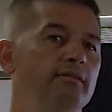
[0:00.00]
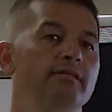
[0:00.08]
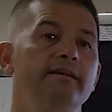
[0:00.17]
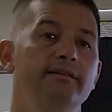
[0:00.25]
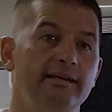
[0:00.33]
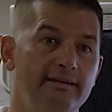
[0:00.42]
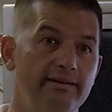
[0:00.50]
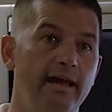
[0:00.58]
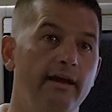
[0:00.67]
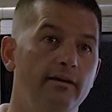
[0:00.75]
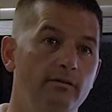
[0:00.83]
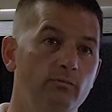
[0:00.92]
The
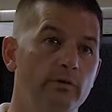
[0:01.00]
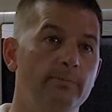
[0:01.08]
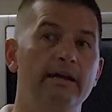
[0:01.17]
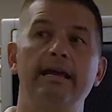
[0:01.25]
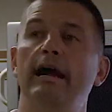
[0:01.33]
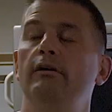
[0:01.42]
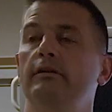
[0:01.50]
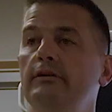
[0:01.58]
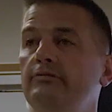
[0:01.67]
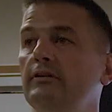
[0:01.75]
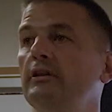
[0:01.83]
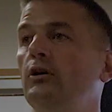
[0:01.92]
D10. We've been carrying
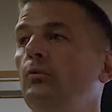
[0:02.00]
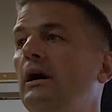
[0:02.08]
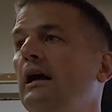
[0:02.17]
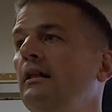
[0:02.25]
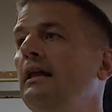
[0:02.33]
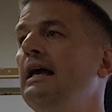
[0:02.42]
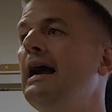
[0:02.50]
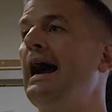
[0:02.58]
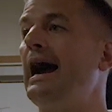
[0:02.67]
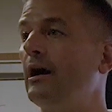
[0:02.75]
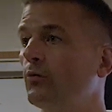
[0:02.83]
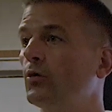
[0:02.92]
it for a little while.
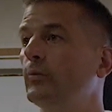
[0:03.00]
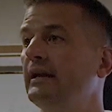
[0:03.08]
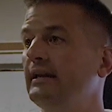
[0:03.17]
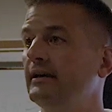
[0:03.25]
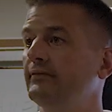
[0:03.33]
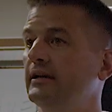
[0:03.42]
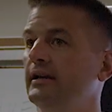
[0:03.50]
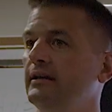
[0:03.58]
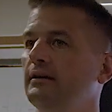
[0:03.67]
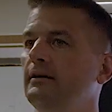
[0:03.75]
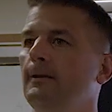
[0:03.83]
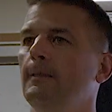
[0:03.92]
How are we giving
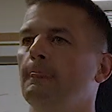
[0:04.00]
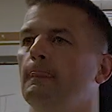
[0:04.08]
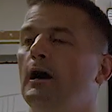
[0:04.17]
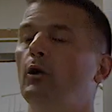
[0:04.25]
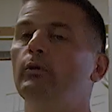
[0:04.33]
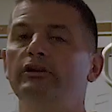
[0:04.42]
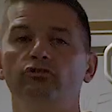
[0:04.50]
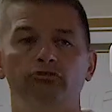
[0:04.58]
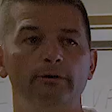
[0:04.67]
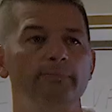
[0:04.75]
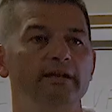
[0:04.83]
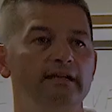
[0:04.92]
it? Are we
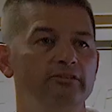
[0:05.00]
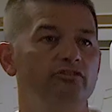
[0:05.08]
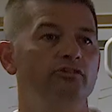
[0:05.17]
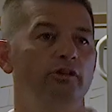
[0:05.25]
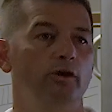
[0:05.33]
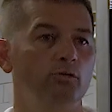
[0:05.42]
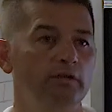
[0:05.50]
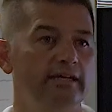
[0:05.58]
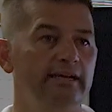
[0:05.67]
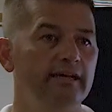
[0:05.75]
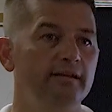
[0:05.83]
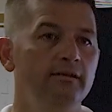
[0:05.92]
dripping it
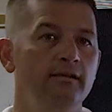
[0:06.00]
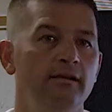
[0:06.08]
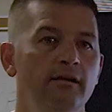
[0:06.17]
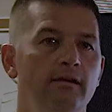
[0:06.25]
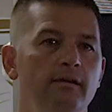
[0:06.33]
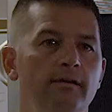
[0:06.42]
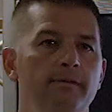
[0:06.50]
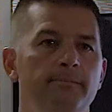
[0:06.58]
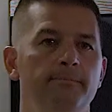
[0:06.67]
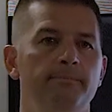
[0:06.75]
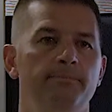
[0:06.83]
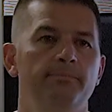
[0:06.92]
slowly in,
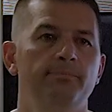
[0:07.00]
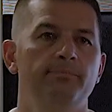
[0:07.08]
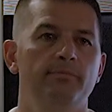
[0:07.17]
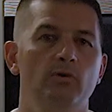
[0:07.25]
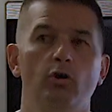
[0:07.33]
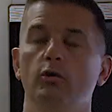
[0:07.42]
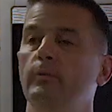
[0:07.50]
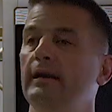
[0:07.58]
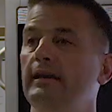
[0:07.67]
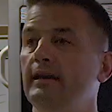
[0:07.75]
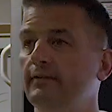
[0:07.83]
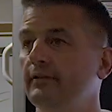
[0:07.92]
or are
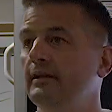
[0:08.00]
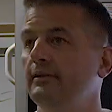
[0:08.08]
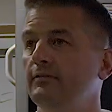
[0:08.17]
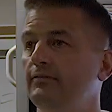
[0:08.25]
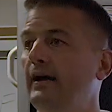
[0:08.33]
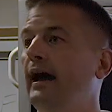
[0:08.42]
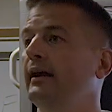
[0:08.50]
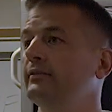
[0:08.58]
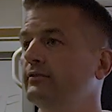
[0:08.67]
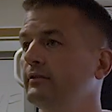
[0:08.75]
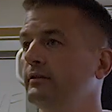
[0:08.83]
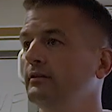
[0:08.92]
we giving it
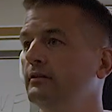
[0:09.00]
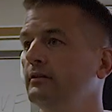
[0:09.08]
fast?